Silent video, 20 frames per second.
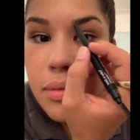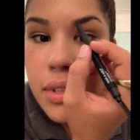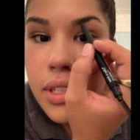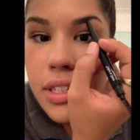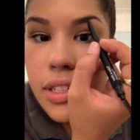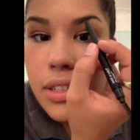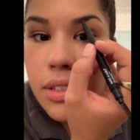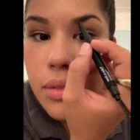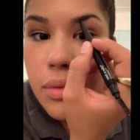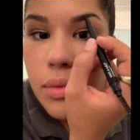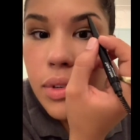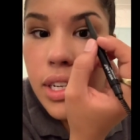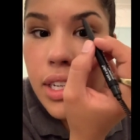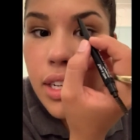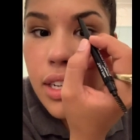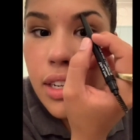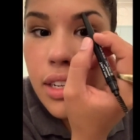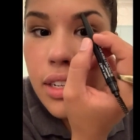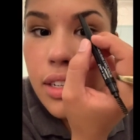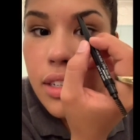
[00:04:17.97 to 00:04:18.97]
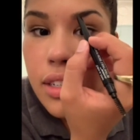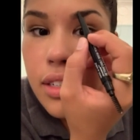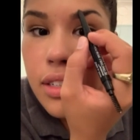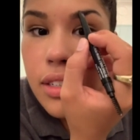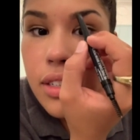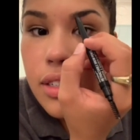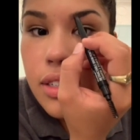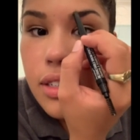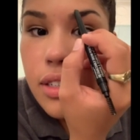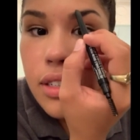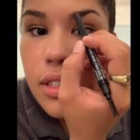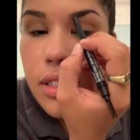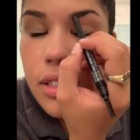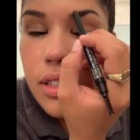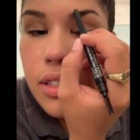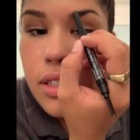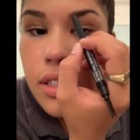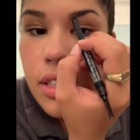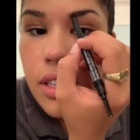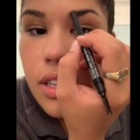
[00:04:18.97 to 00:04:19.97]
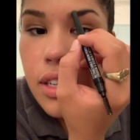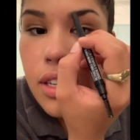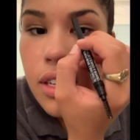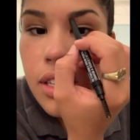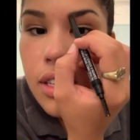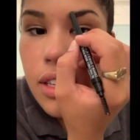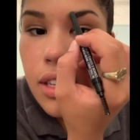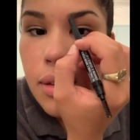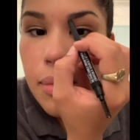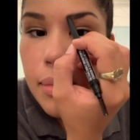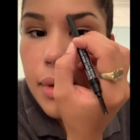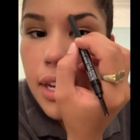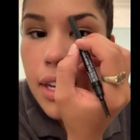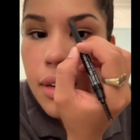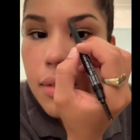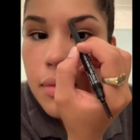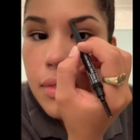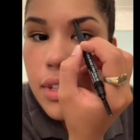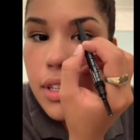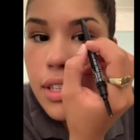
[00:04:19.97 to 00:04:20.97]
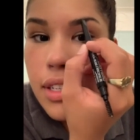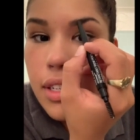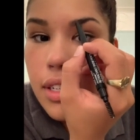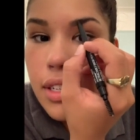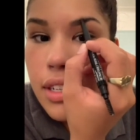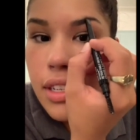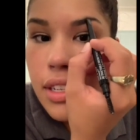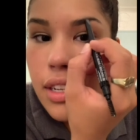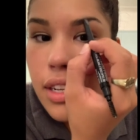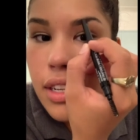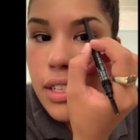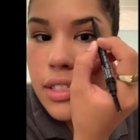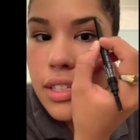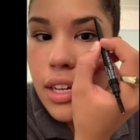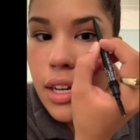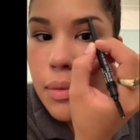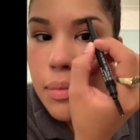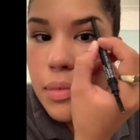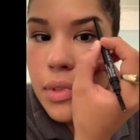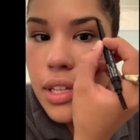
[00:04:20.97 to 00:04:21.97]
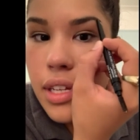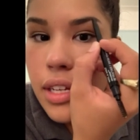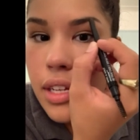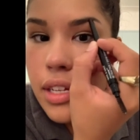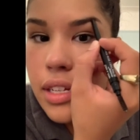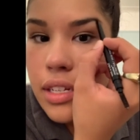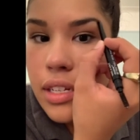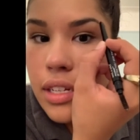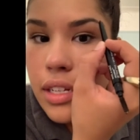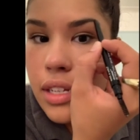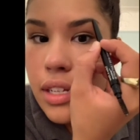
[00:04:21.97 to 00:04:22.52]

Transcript: Because why not? The bottom line and that top line.